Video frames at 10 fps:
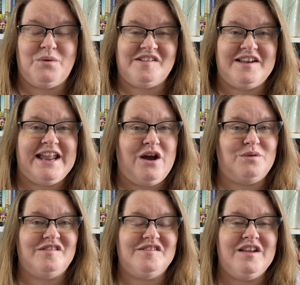was
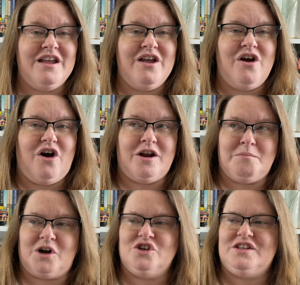announced on
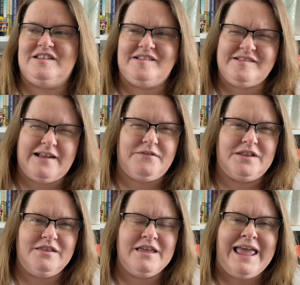March the
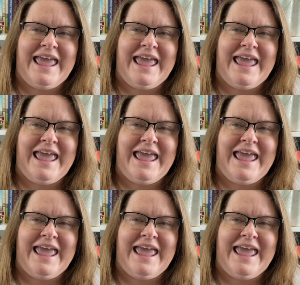seventh,